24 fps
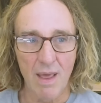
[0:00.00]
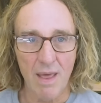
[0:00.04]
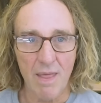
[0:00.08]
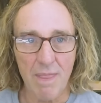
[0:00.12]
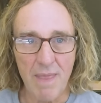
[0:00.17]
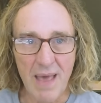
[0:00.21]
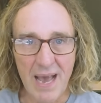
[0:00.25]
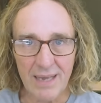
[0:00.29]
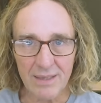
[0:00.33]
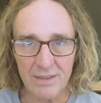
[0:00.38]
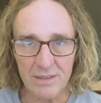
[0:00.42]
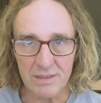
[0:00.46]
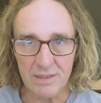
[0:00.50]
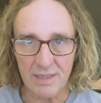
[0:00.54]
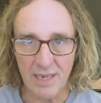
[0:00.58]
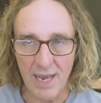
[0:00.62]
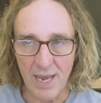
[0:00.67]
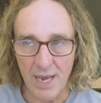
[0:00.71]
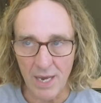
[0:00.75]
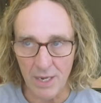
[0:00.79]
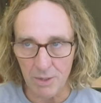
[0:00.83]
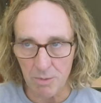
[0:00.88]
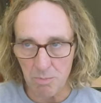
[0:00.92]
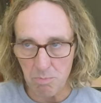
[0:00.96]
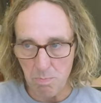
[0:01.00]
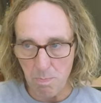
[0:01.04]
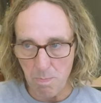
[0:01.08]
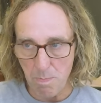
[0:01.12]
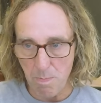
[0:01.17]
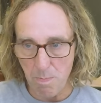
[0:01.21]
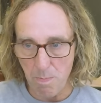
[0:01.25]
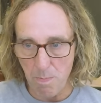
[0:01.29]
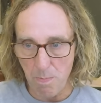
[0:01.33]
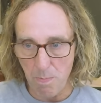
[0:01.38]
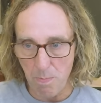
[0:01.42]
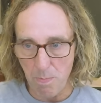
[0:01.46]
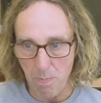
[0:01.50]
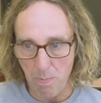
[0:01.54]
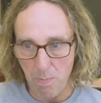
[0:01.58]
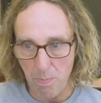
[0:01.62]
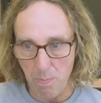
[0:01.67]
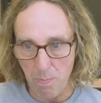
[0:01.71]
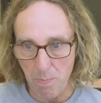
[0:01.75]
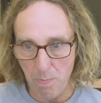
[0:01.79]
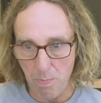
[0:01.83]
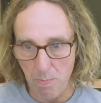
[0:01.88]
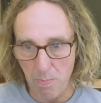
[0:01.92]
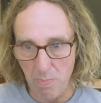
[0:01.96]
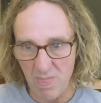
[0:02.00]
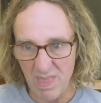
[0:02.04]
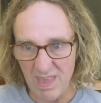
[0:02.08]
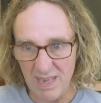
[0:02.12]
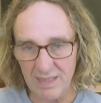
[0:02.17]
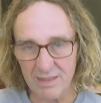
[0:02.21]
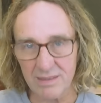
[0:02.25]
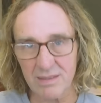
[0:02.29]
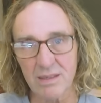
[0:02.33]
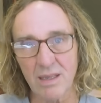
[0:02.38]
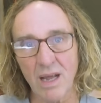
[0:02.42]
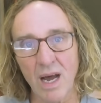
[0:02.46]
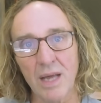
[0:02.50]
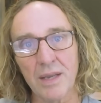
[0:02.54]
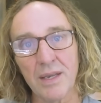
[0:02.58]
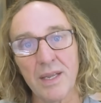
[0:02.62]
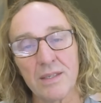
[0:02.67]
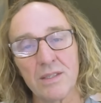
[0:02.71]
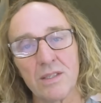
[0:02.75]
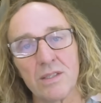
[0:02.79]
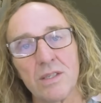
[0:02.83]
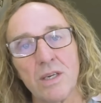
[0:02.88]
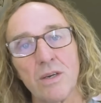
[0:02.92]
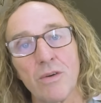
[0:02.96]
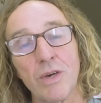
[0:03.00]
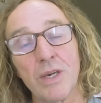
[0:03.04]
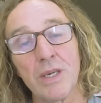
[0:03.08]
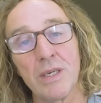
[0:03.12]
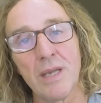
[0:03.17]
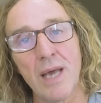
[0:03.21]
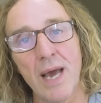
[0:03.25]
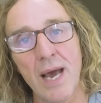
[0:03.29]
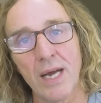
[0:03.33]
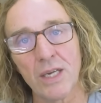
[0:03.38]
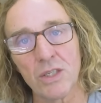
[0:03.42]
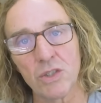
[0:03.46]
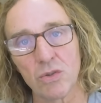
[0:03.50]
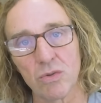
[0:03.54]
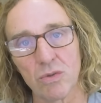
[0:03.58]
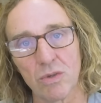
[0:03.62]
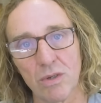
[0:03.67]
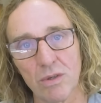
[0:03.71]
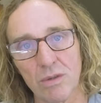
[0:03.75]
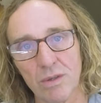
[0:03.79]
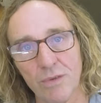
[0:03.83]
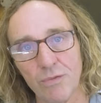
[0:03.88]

That said, it's not necessarily natural.